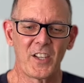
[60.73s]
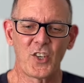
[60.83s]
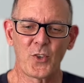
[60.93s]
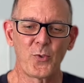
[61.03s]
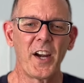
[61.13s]

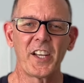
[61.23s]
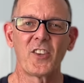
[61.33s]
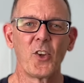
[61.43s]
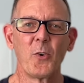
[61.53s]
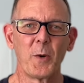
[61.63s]
chronic
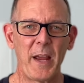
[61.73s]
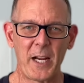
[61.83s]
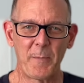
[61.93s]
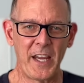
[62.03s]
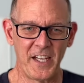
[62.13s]
lower
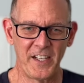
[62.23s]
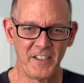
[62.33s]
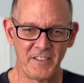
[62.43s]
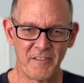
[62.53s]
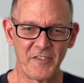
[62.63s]
back pain.
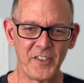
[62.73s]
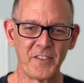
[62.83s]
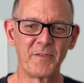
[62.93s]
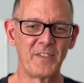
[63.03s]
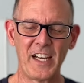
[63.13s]

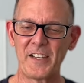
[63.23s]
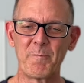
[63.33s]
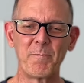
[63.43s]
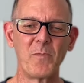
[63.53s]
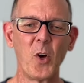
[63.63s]
I had
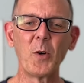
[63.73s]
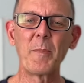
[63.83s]
lower